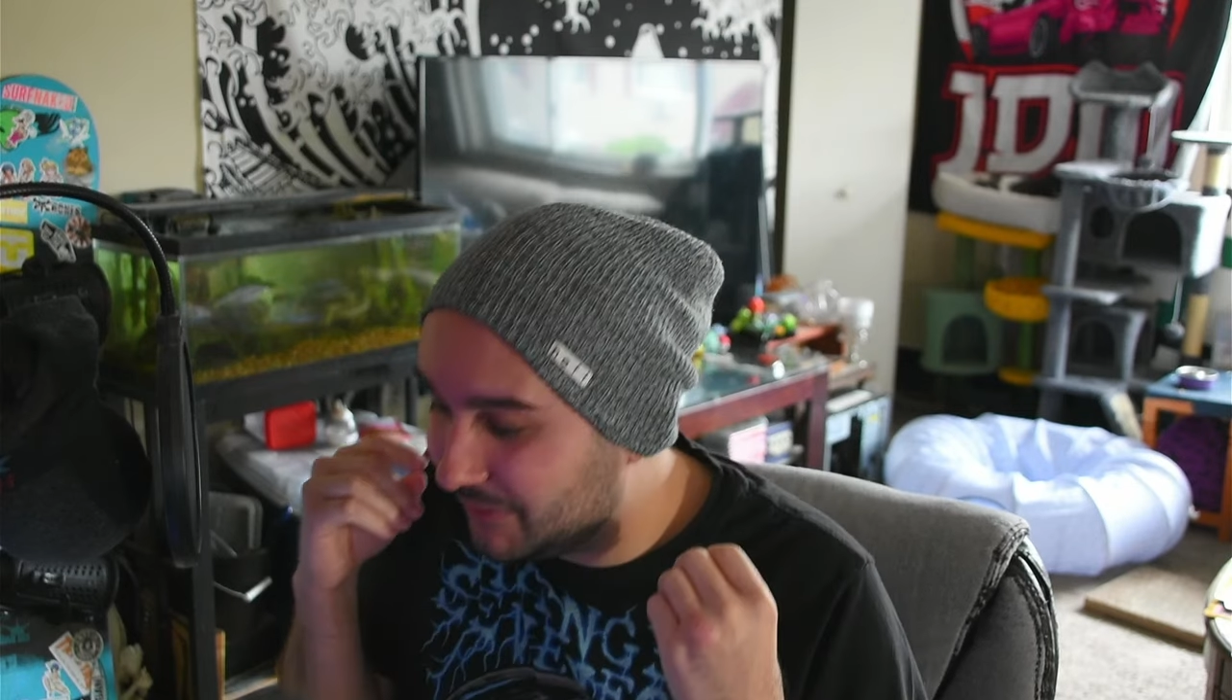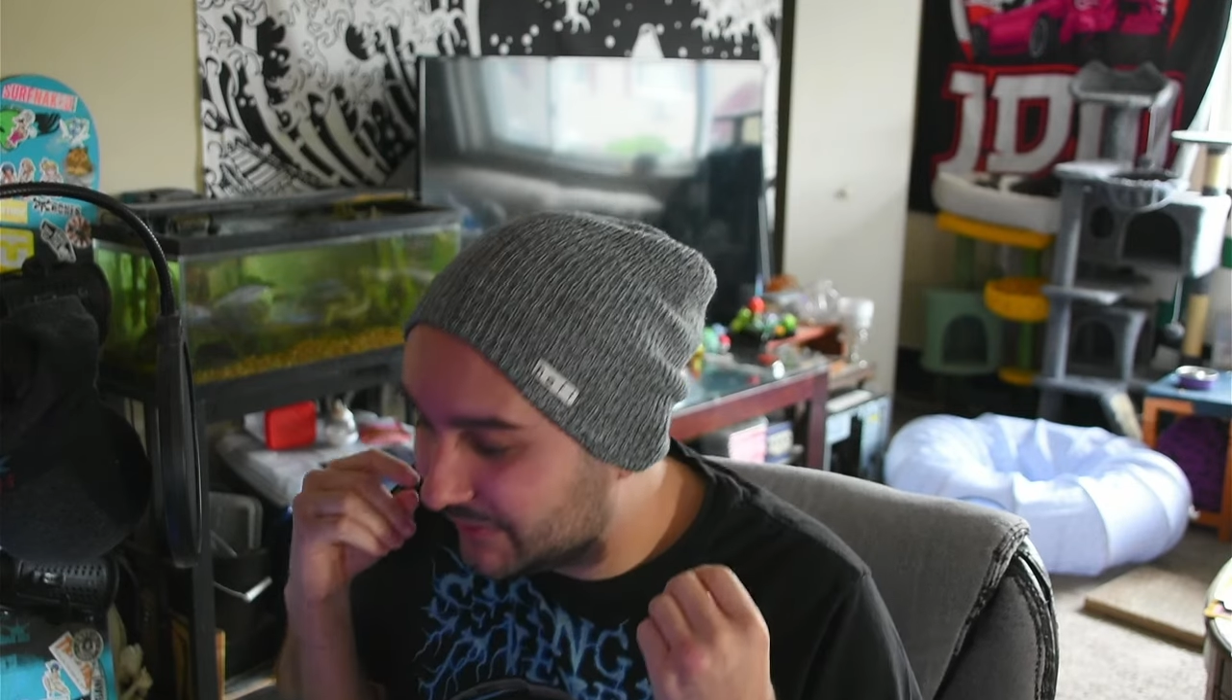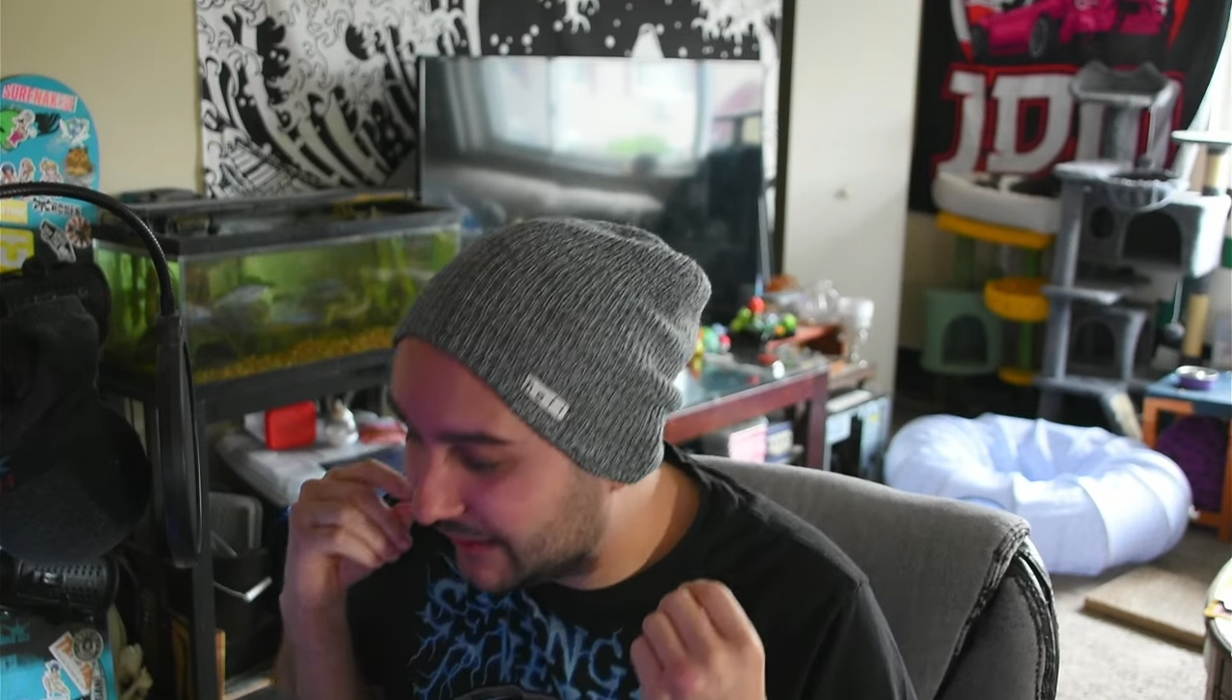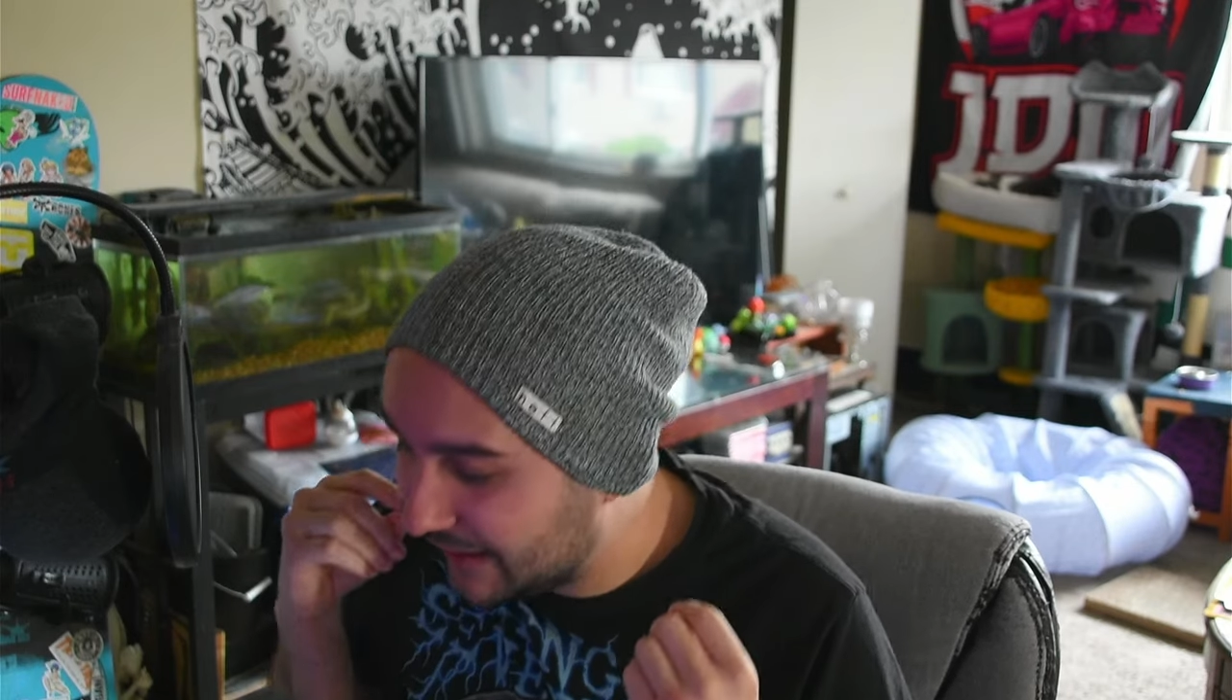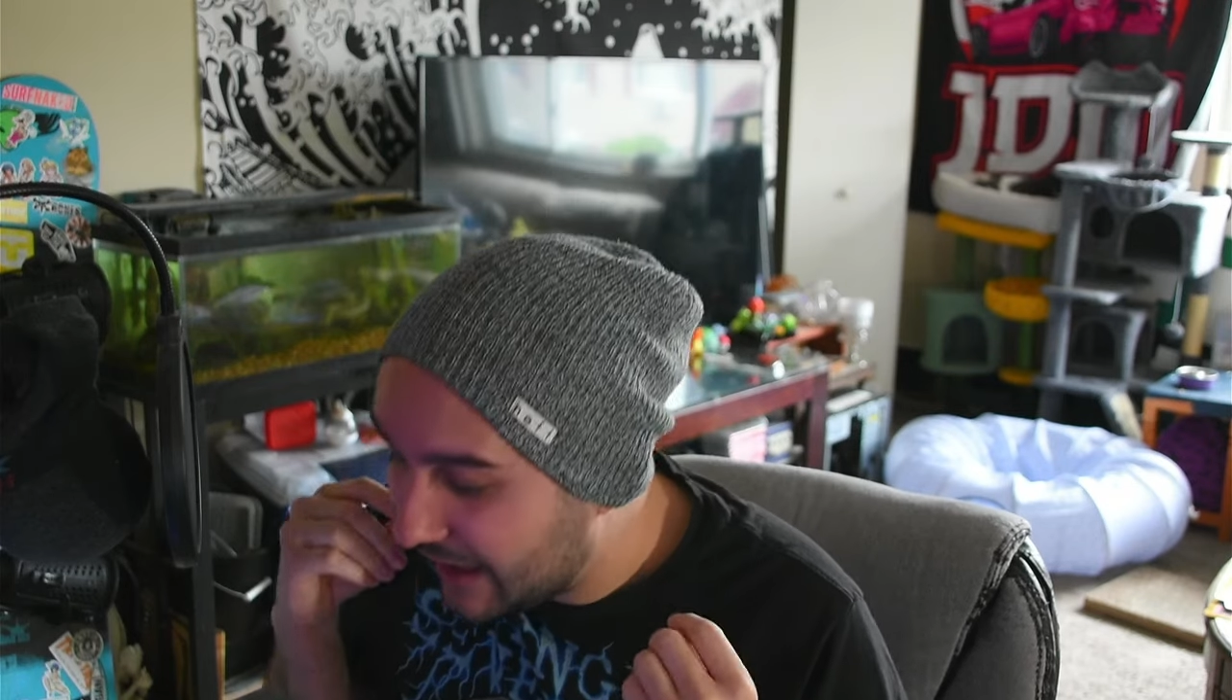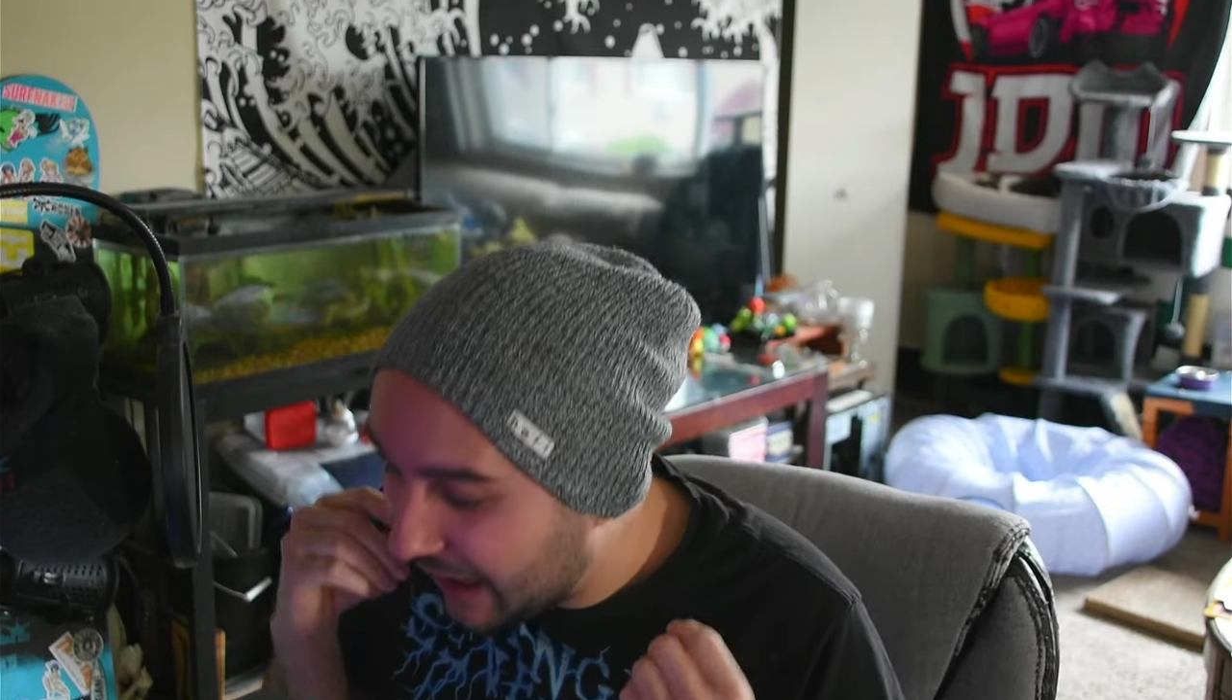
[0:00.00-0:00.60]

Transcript: with a